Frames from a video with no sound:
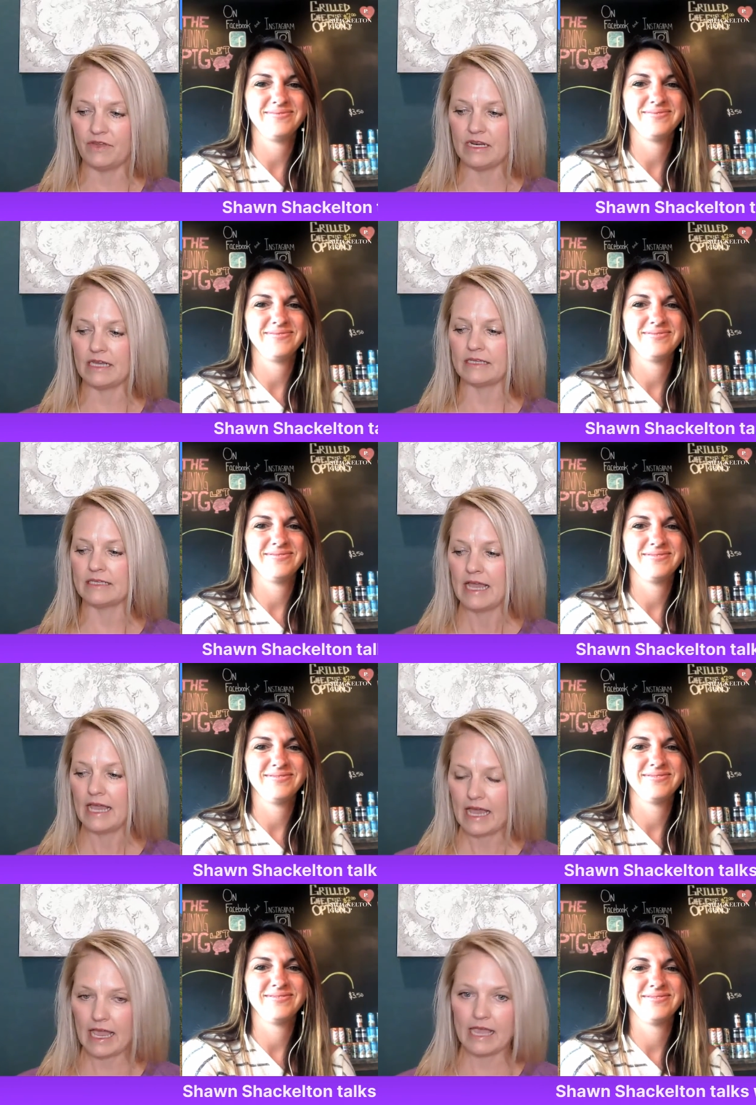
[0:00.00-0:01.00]
Speaker 1: Phoenix,
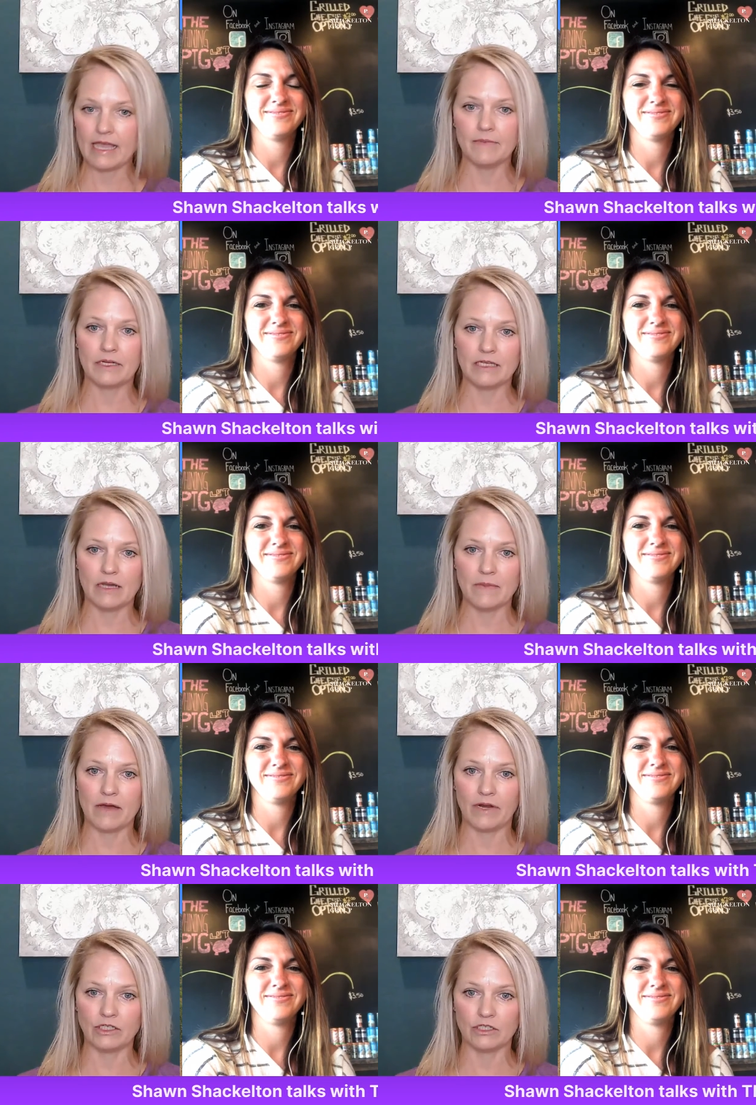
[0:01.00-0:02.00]
and McDowell
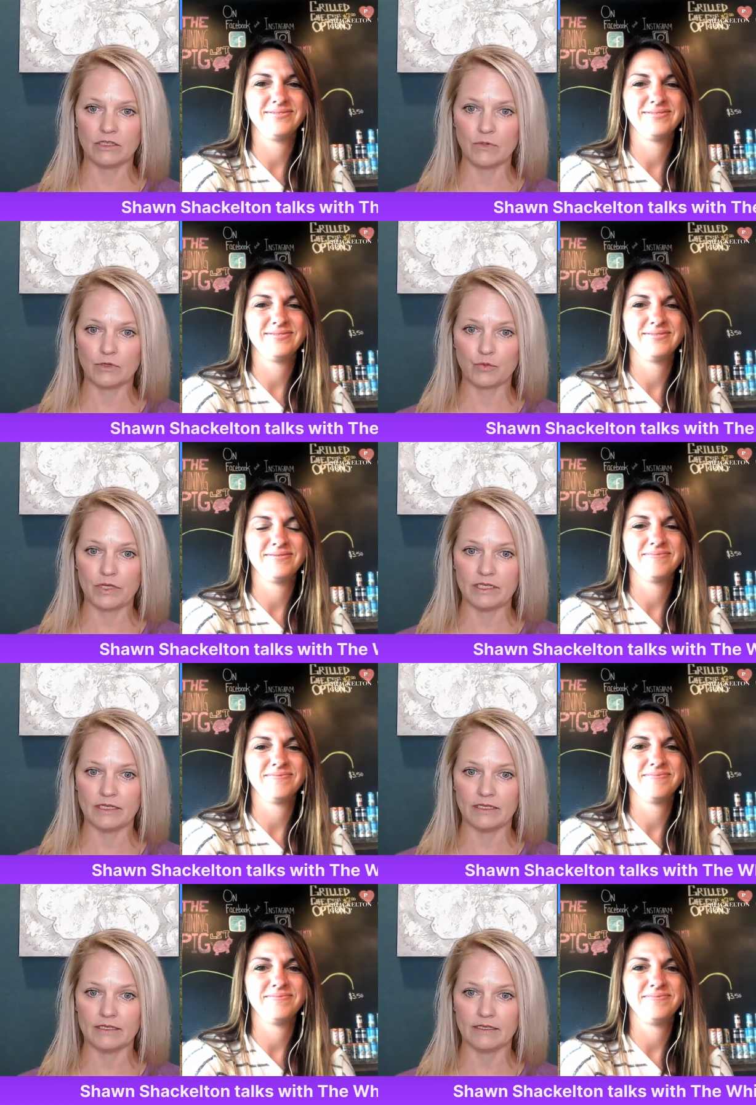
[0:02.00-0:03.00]
Mountain Ranch is the most
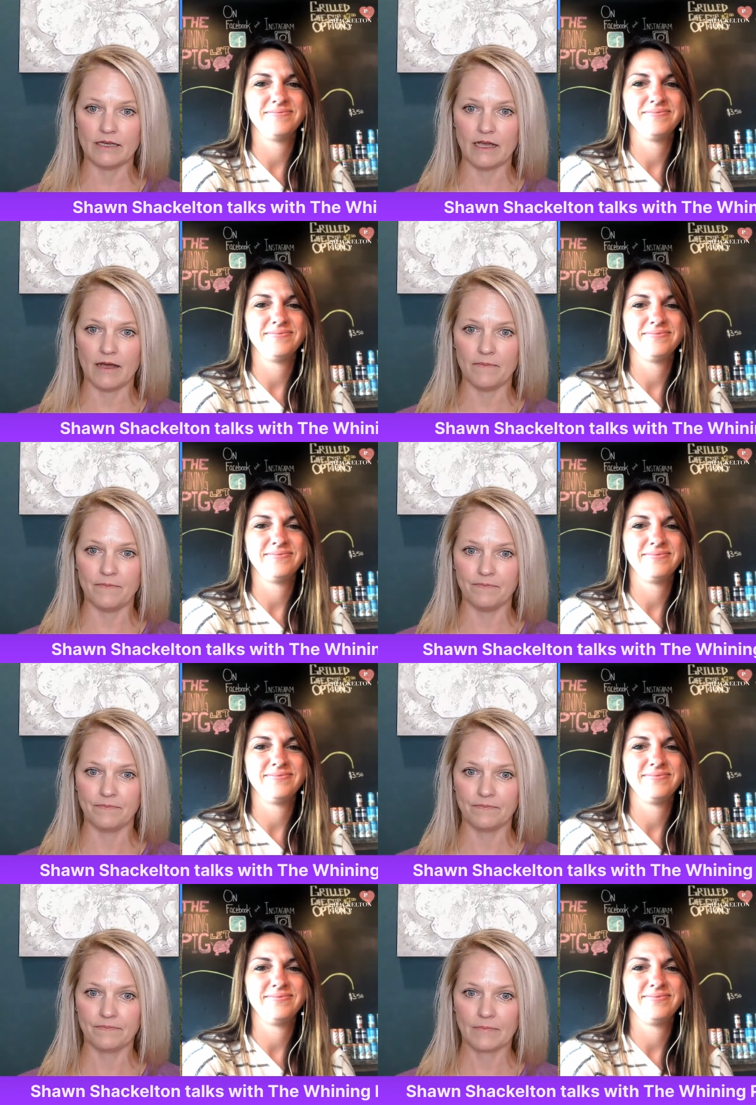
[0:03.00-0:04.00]
recent
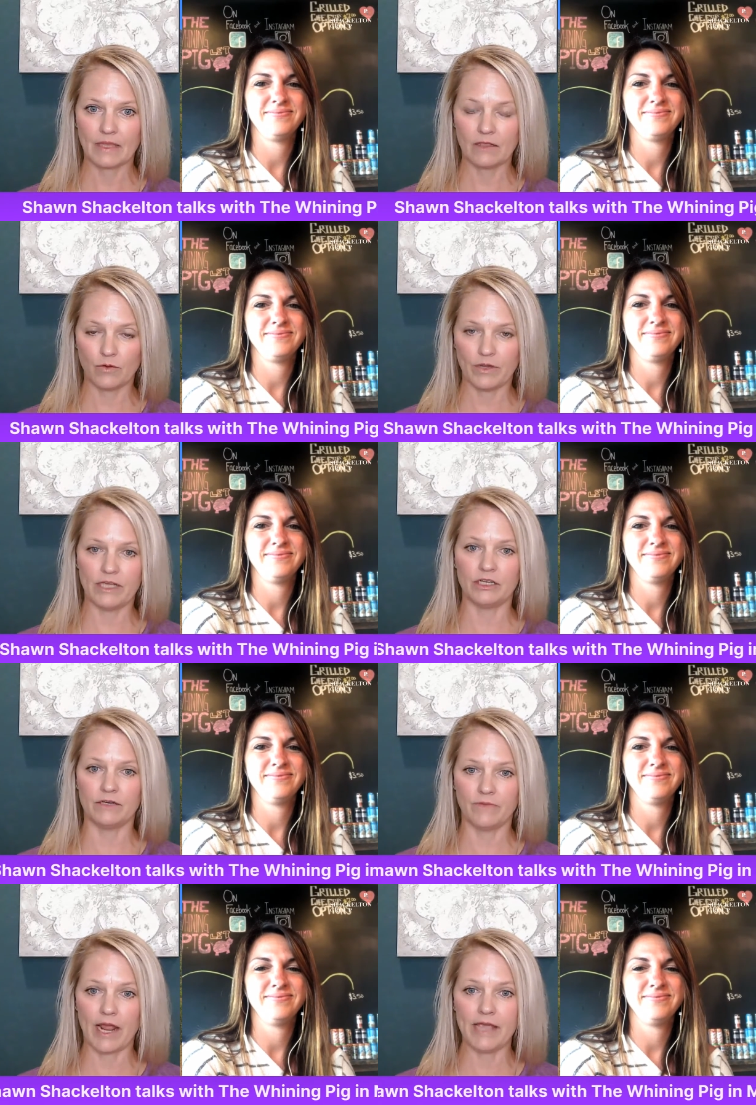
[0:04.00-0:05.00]
um,
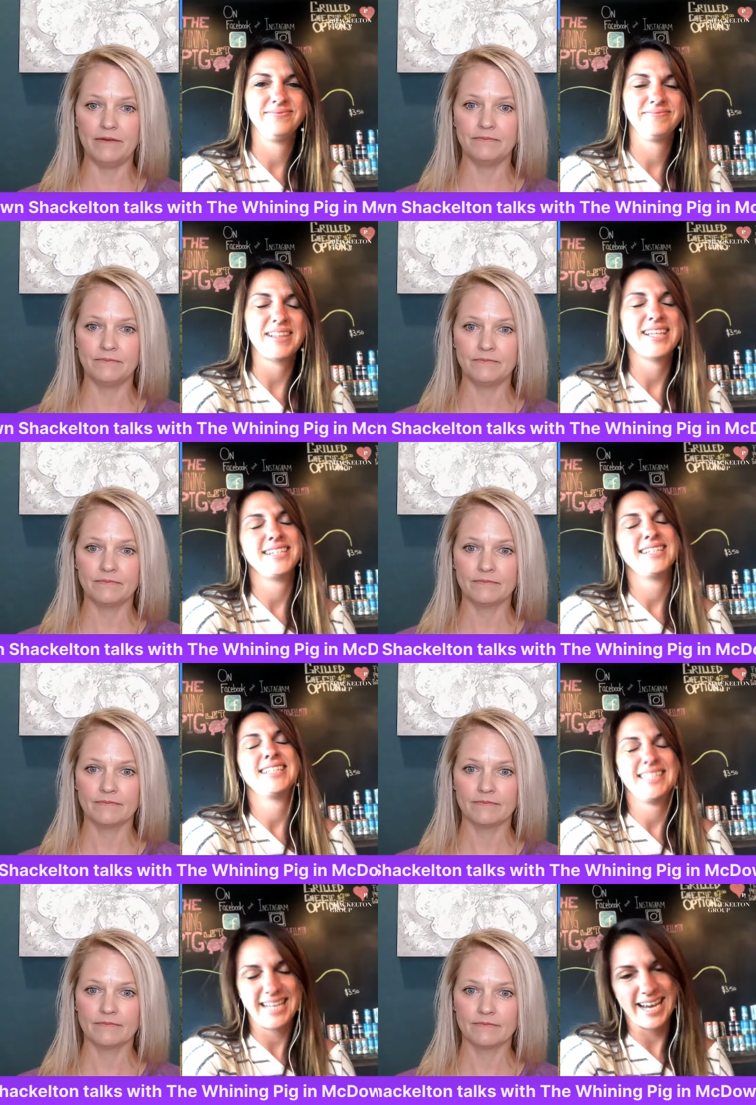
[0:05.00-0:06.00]
location, right?
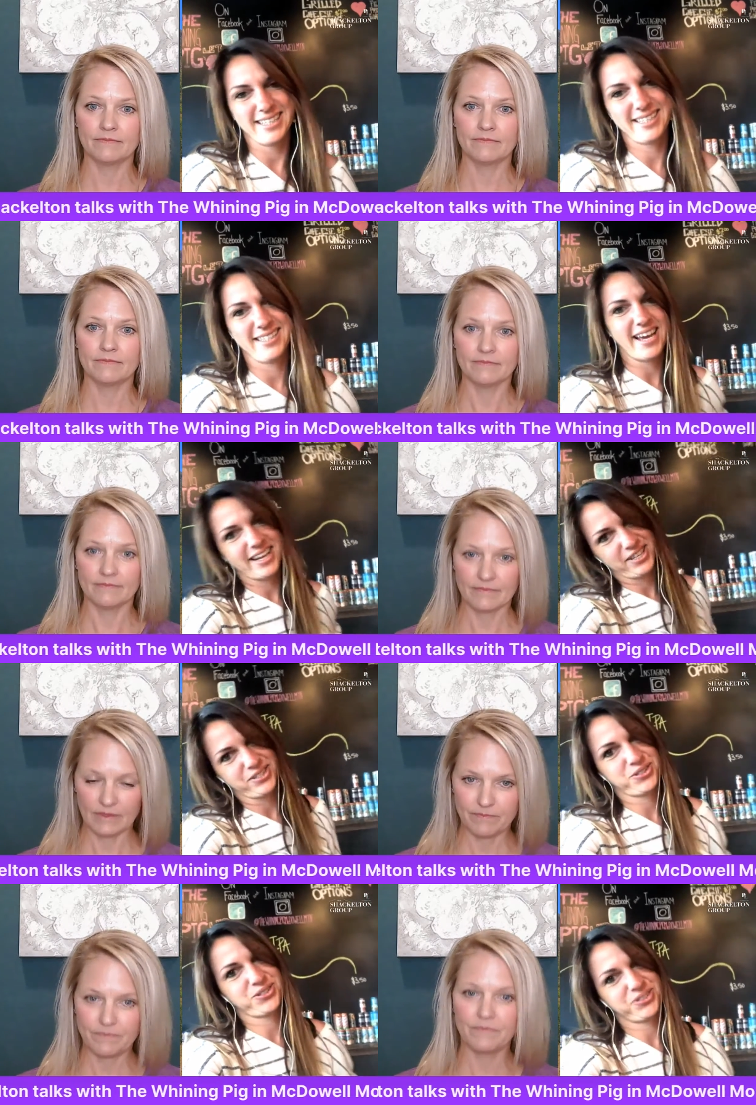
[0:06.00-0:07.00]
Speaker 2: Yes, that
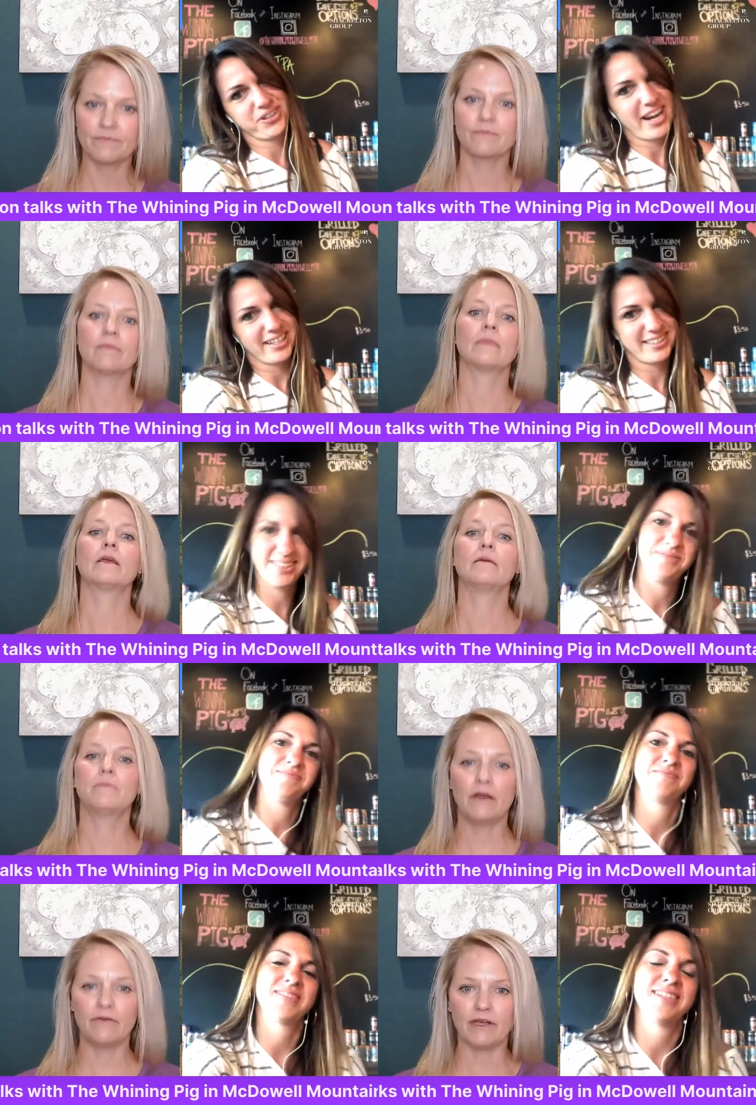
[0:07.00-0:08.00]
is correct.
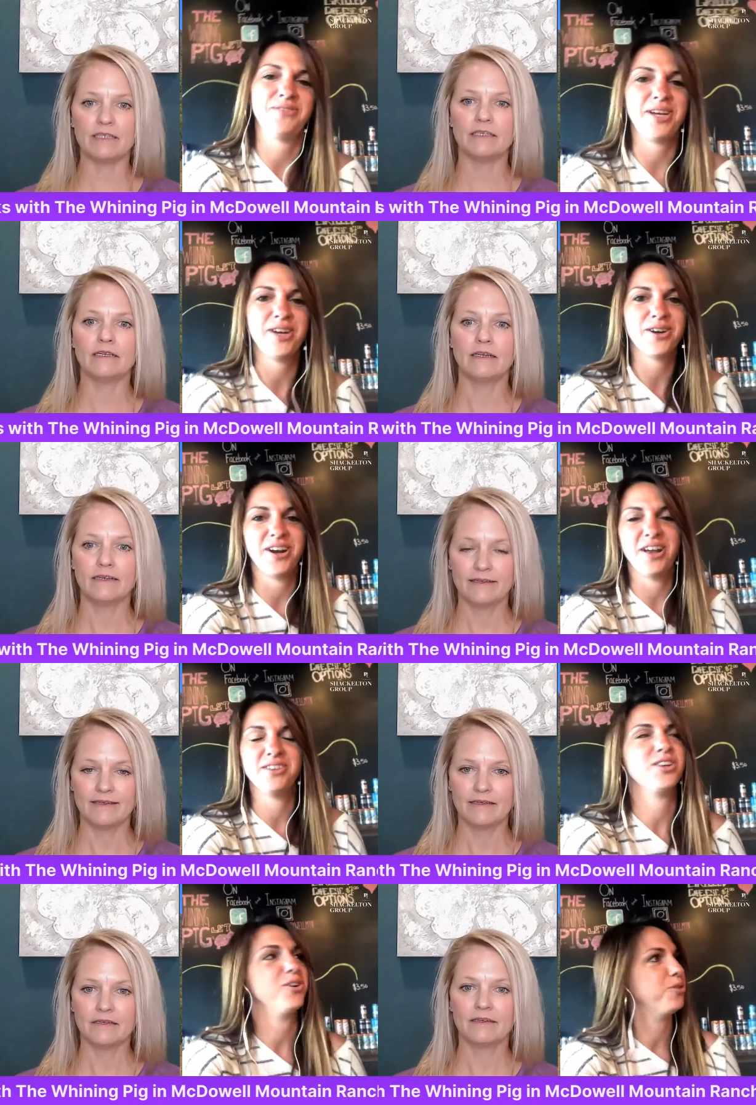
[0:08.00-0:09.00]
Perfect. We are
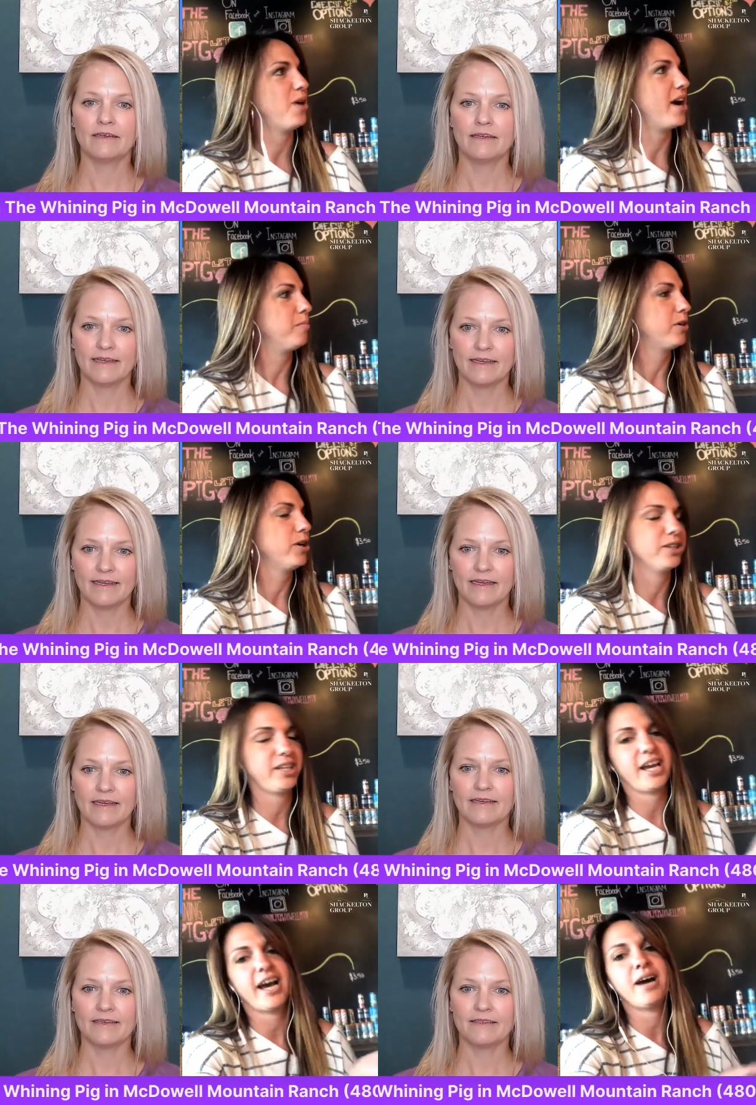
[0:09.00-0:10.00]
so I am
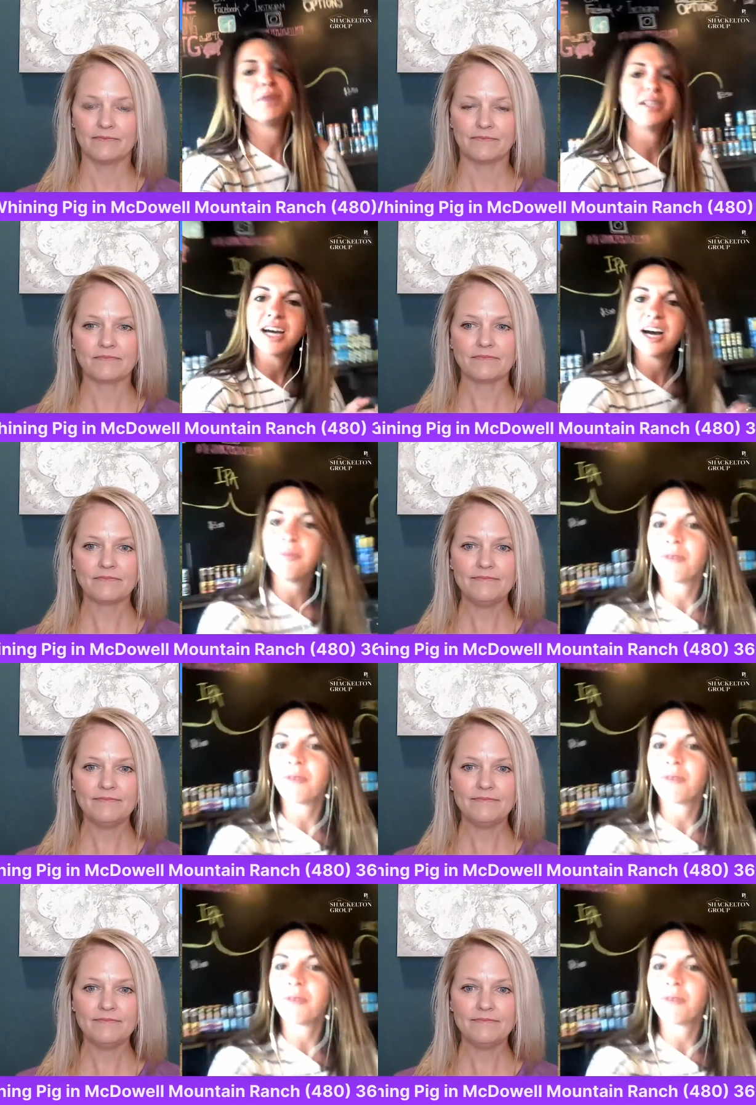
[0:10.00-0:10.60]
currently at McDowell